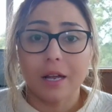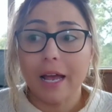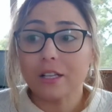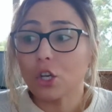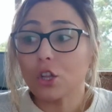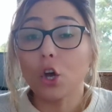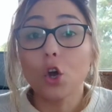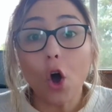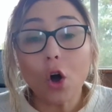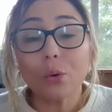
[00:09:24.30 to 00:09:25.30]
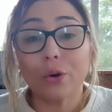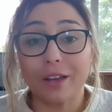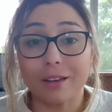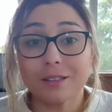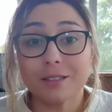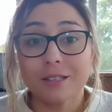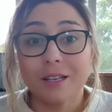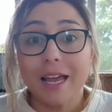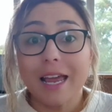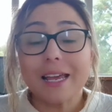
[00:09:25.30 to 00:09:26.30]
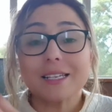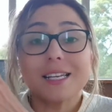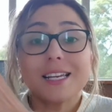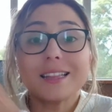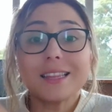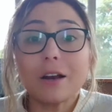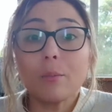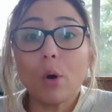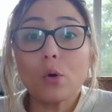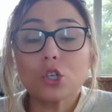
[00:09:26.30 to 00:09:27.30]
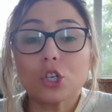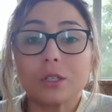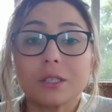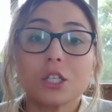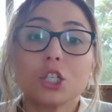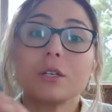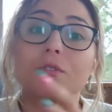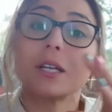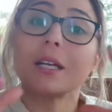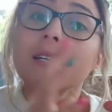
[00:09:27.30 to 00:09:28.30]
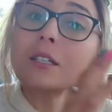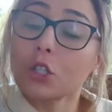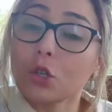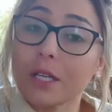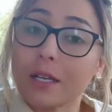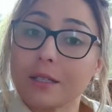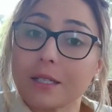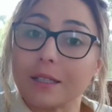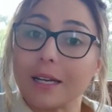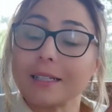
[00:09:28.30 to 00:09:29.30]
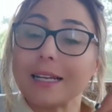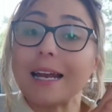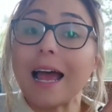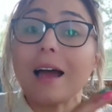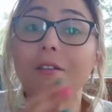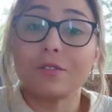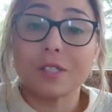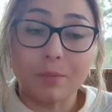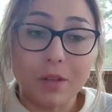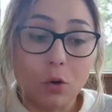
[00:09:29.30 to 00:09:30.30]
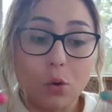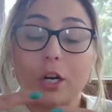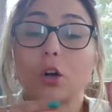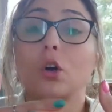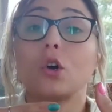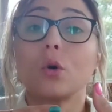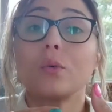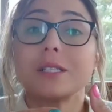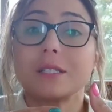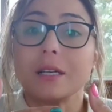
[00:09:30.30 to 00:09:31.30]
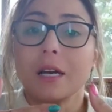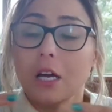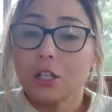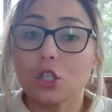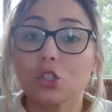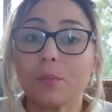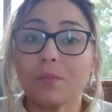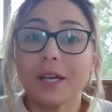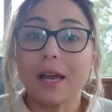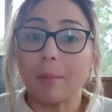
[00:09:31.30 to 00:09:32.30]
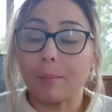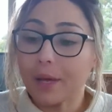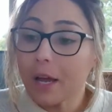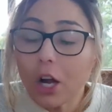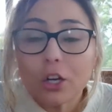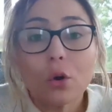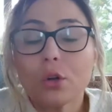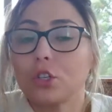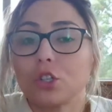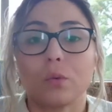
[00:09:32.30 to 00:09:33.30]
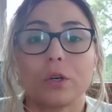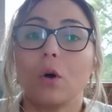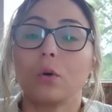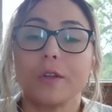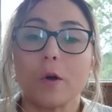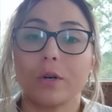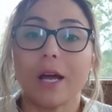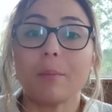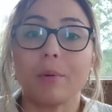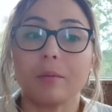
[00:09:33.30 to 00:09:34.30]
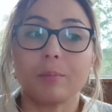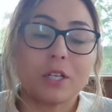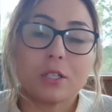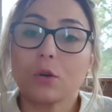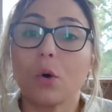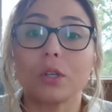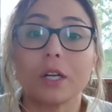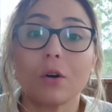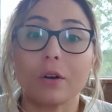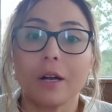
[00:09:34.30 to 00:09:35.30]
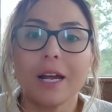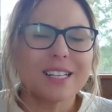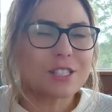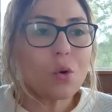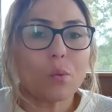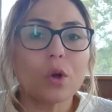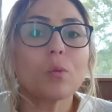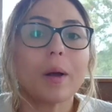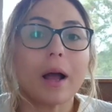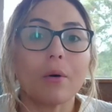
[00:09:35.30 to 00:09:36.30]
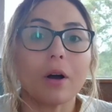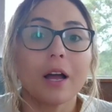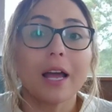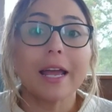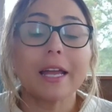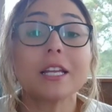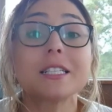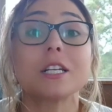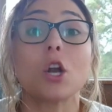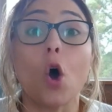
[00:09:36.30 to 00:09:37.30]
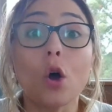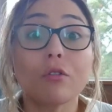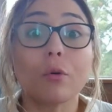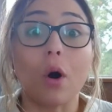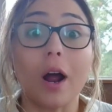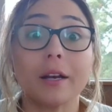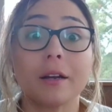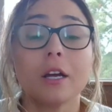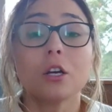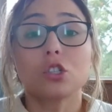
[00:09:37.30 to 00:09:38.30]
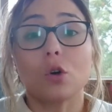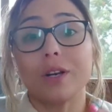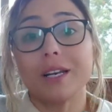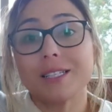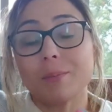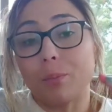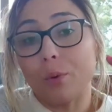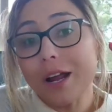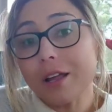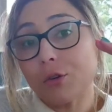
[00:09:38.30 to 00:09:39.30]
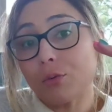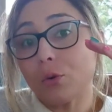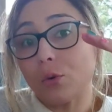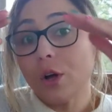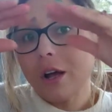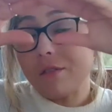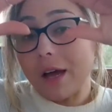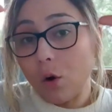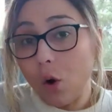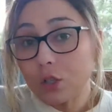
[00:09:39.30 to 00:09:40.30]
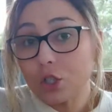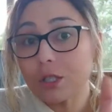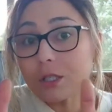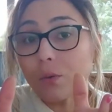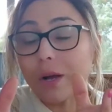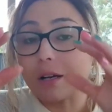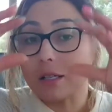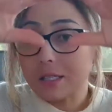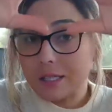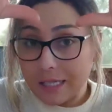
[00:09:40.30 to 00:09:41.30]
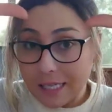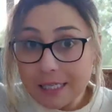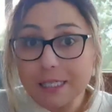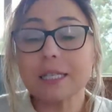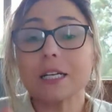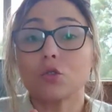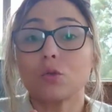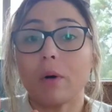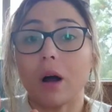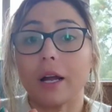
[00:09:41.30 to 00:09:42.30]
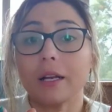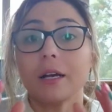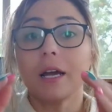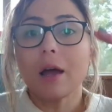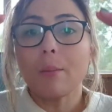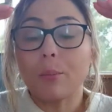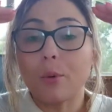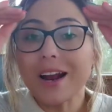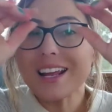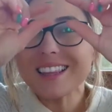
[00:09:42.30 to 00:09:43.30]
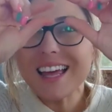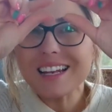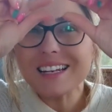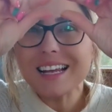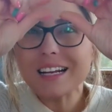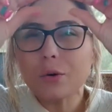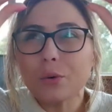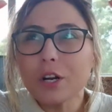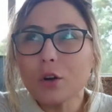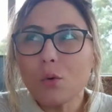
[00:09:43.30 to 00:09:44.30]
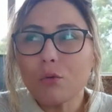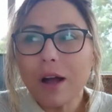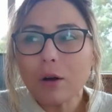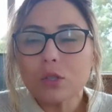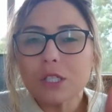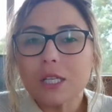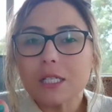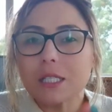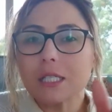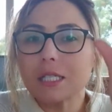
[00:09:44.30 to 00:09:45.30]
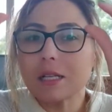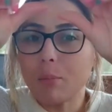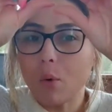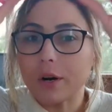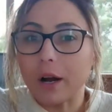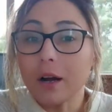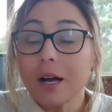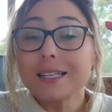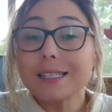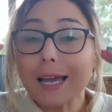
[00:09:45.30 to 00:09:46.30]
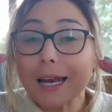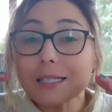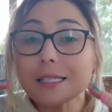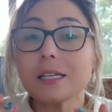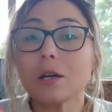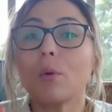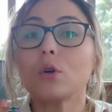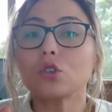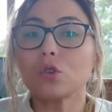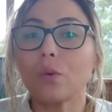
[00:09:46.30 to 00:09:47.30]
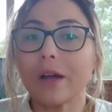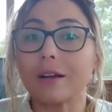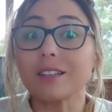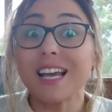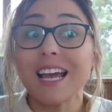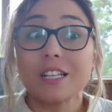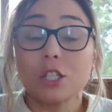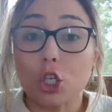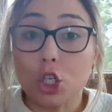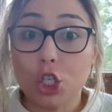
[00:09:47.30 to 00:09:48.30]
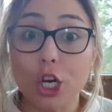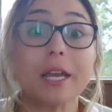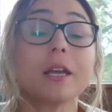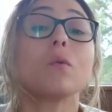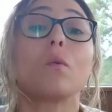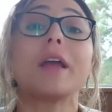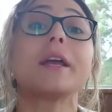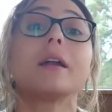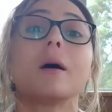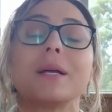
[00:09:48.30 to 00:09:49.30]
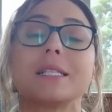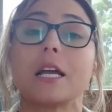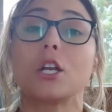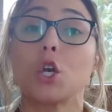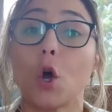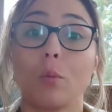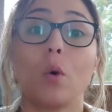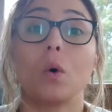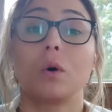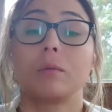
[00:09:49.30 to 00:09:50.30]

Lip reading: And so the goal is to get that emotion to shift into the intellect and have something called a congruency to stop the gap. Yeah, I know you don't want to hold the old habit, but you're still holding on. It's not willpower, it's an override. So we need to break through that conscious awareness, the intellectual mind, break that critical faculty that sits in the border to get into the emotional awareness, to shake it, wake it up and say no more.